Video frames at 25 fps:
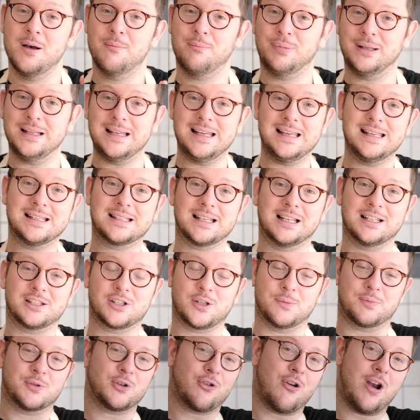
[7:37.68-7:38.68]
please
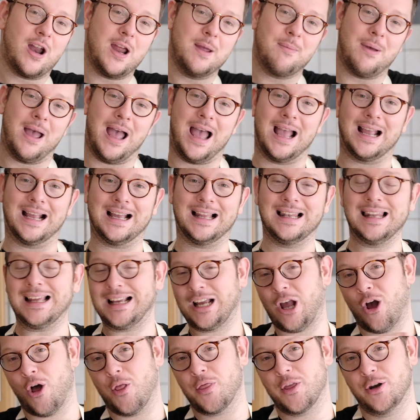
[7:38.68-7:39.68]
subscribe and
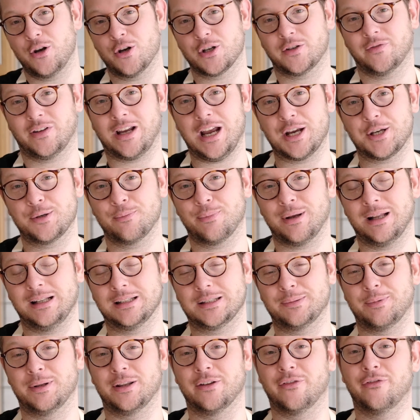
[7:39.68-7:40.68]
click on the notification bell
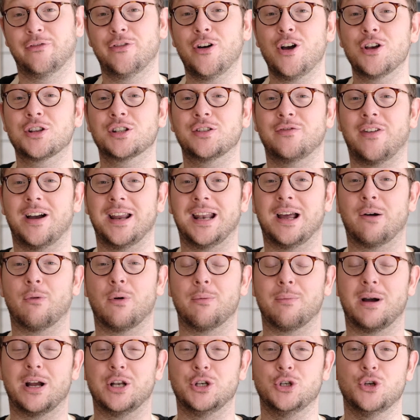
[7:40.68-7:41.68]
to be the first to find out when
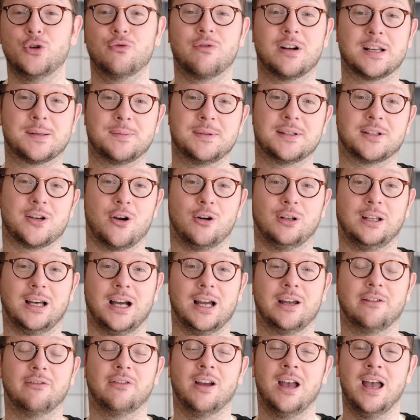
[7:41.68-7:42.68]
my new recipes go
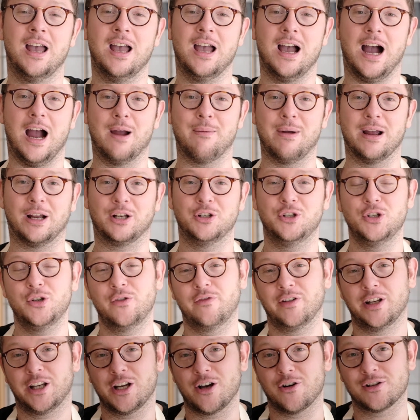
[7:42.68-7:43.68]
live. I make new
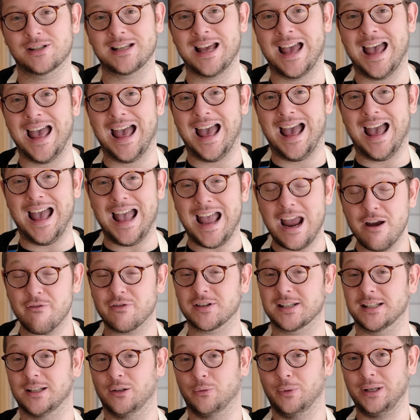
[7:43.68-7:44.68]
videos every
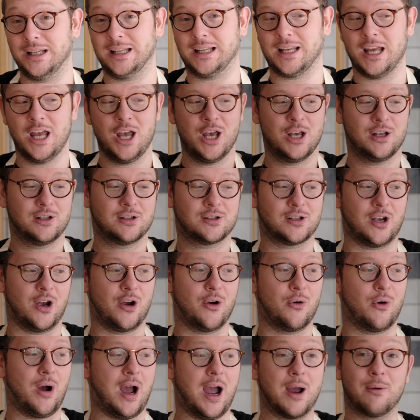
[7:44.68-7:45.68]
single week,
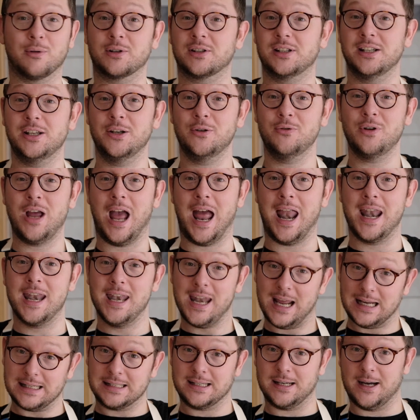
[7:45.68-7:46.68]
so I will see you
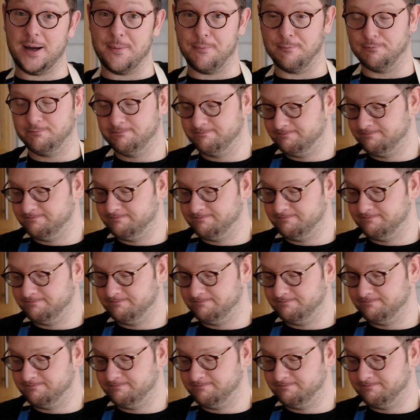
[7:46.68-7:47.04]
next time.